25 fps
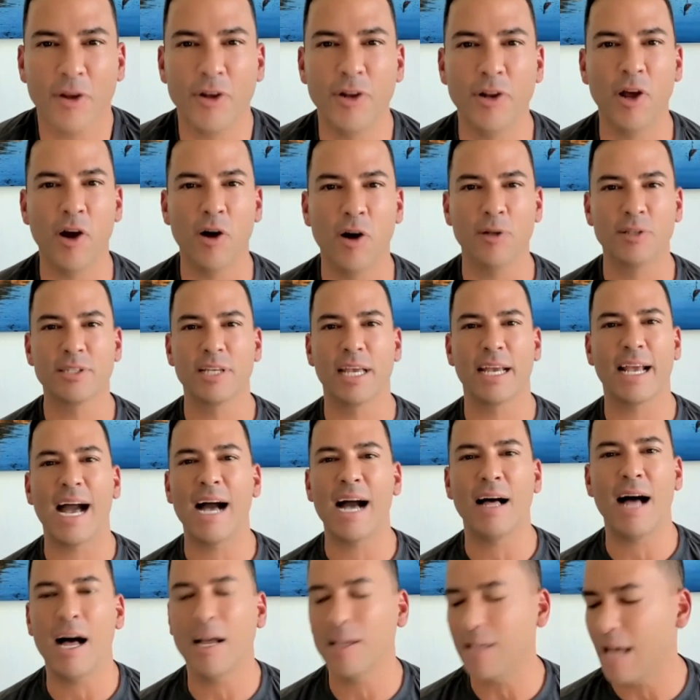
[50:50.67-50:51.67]
It's like
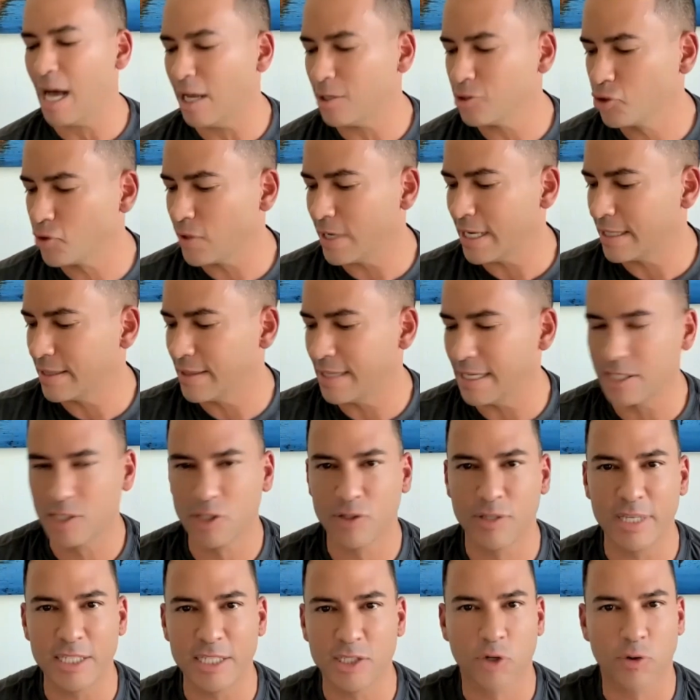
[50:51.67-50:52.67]
I'll drink
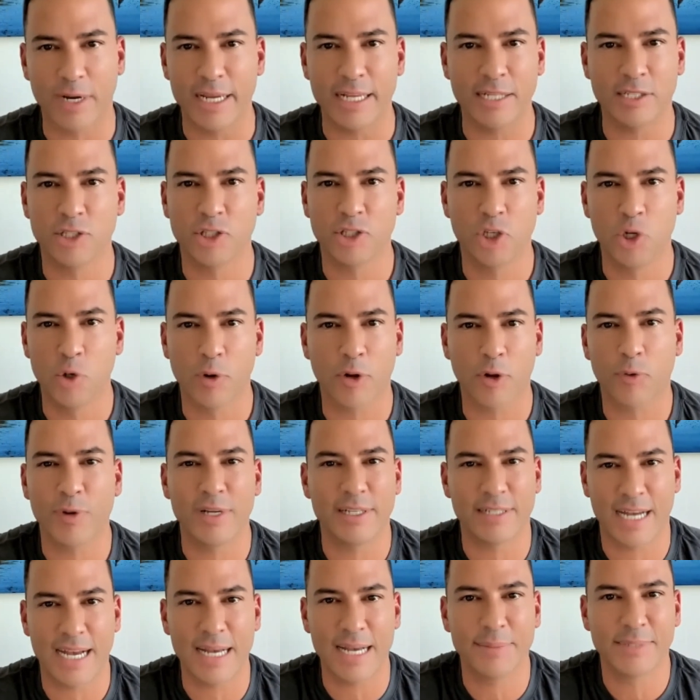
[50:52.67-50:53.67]
these greens 2 or
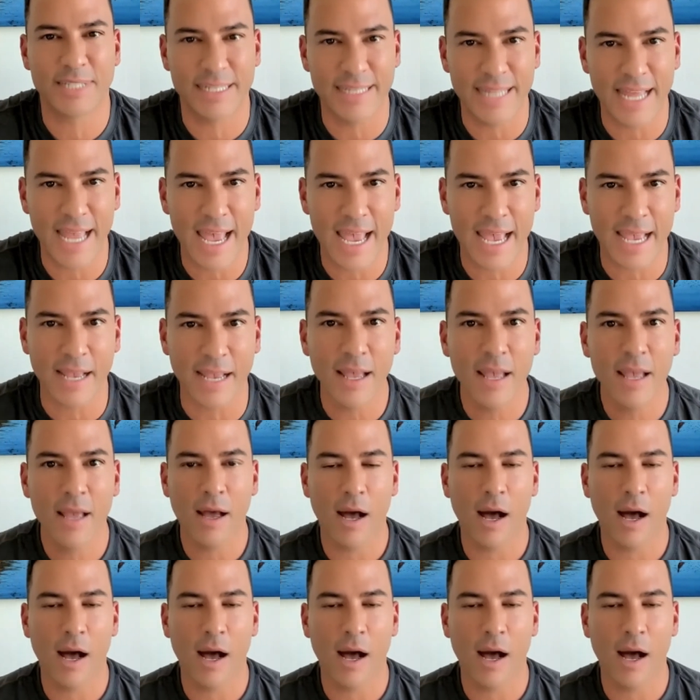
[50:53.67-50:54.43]
3 times a day.